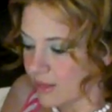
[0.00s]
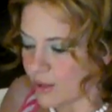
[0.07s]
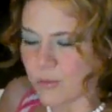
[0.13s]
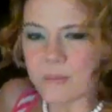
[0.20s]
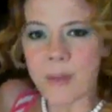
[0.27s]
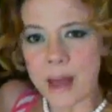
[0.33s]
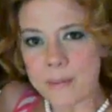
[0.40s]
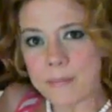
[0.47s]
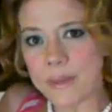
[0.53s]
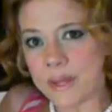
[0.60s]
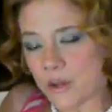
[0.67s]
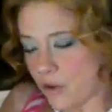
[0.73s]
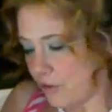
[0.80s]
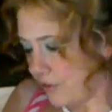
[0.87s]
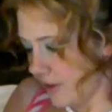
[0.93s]
There might
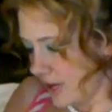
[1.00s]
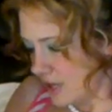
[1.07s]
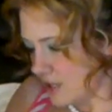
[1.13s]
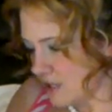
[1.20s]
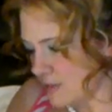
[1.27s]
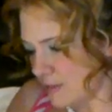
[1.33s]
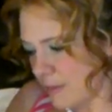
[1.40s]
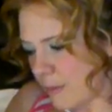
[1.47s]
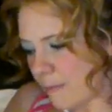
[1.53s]
be no fish,